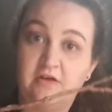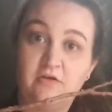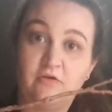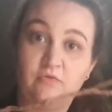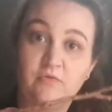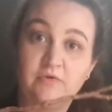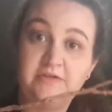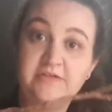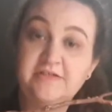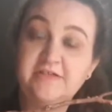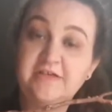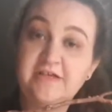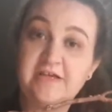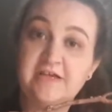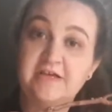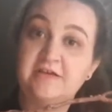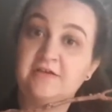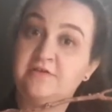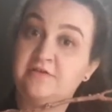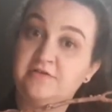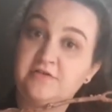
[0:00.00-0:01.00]
once
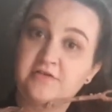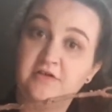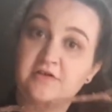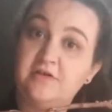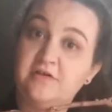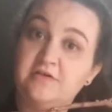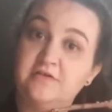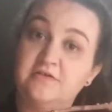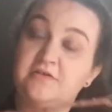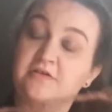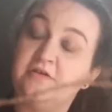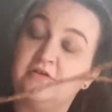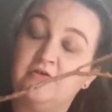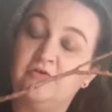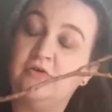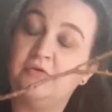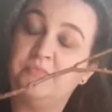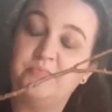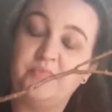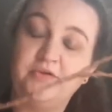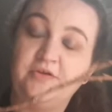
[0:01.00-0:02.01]
again turn
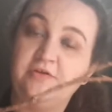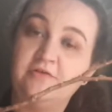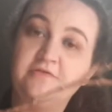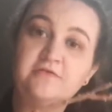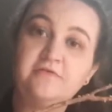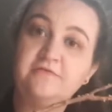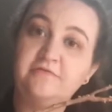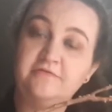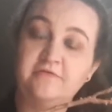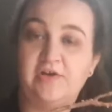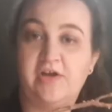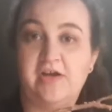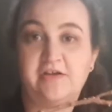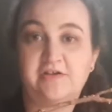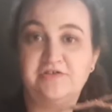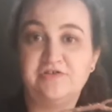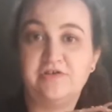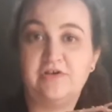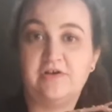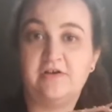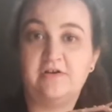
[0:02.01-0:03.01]
to beautiful
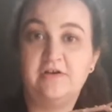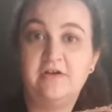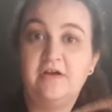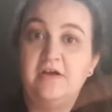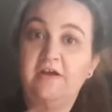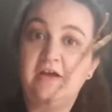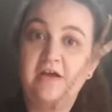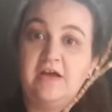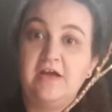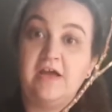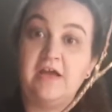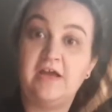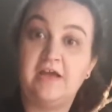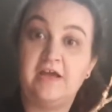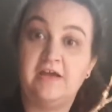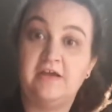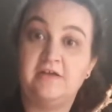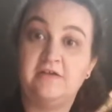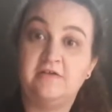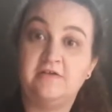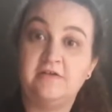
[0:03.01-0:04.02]
nature
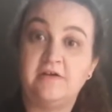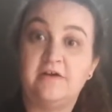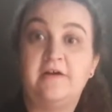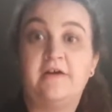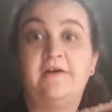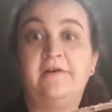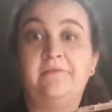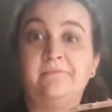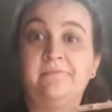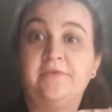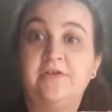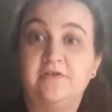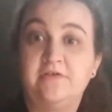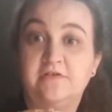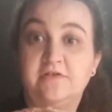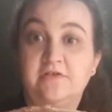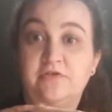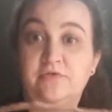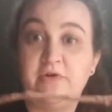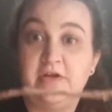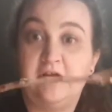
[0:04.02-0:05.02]
and use a
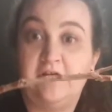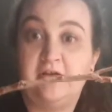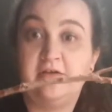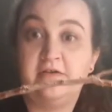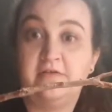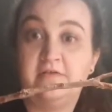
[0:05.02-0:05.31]
twig.